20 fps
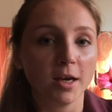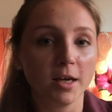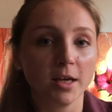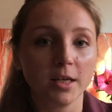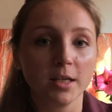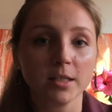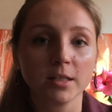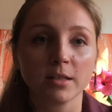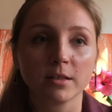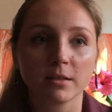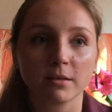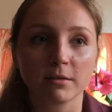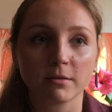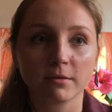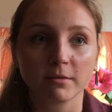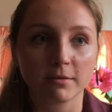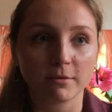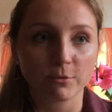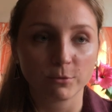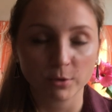is
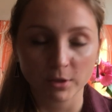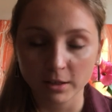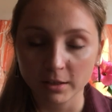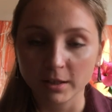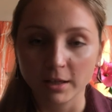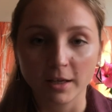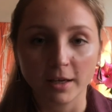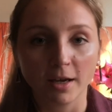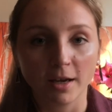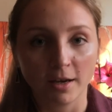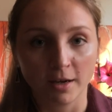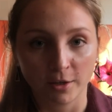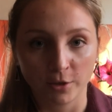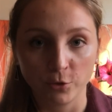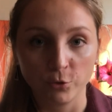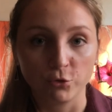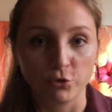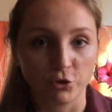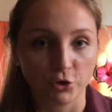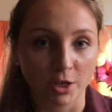really a
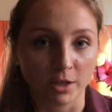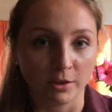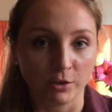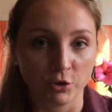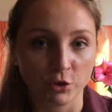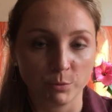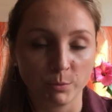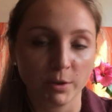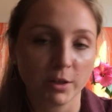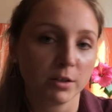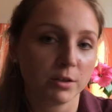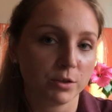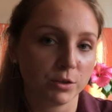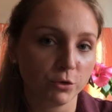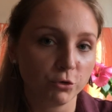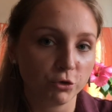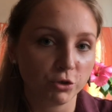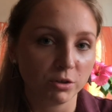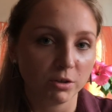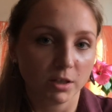huge challenge, because
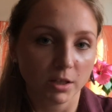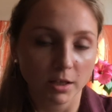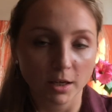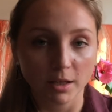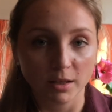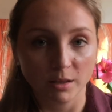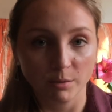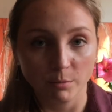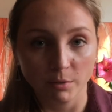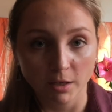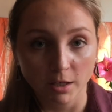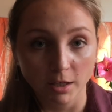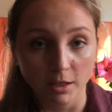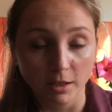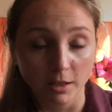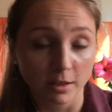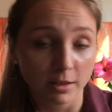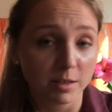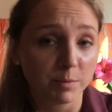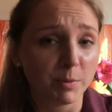usually at the
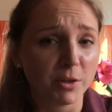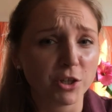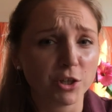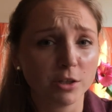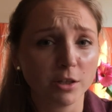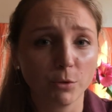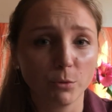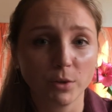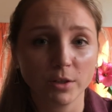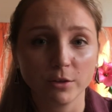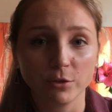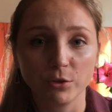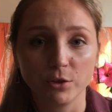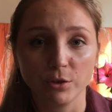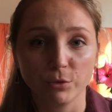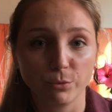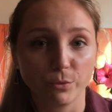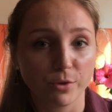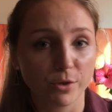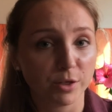beginning, especially when you
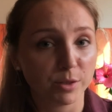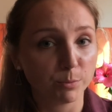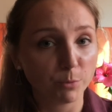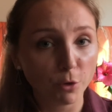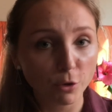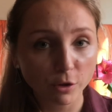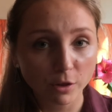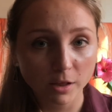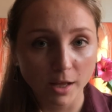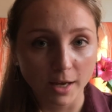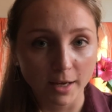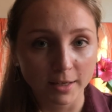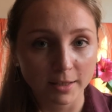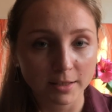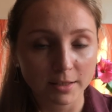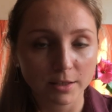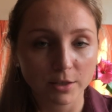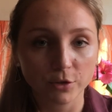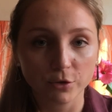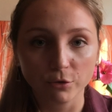deal with small
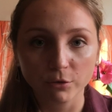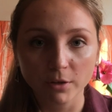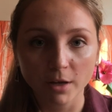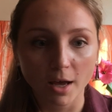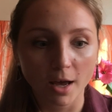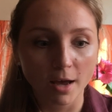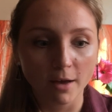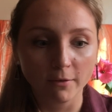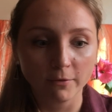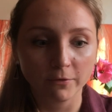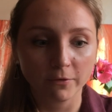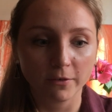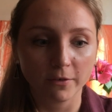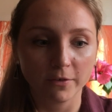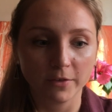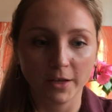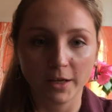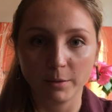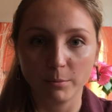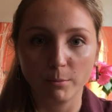clients, you don't have
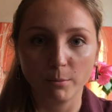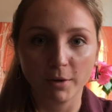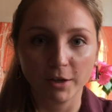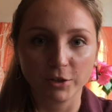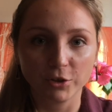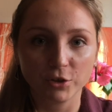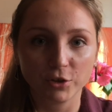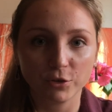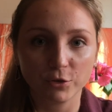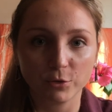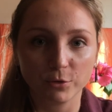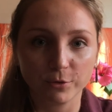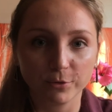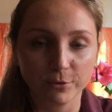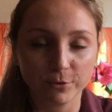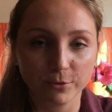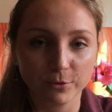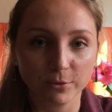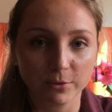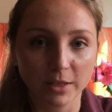that much
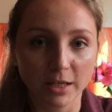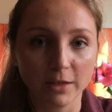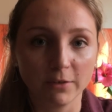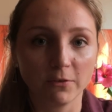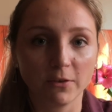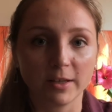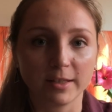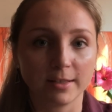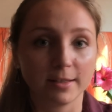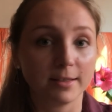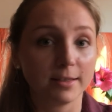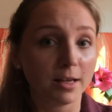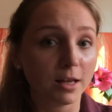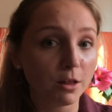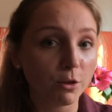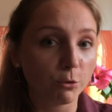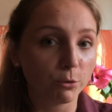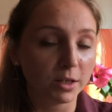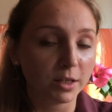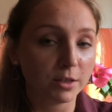to give as a
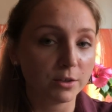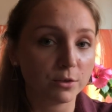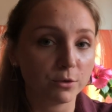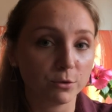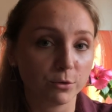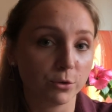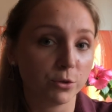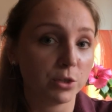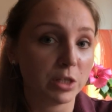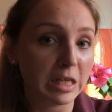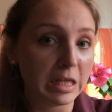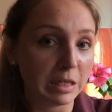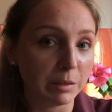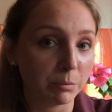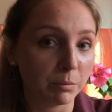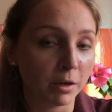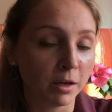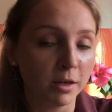salary to your team,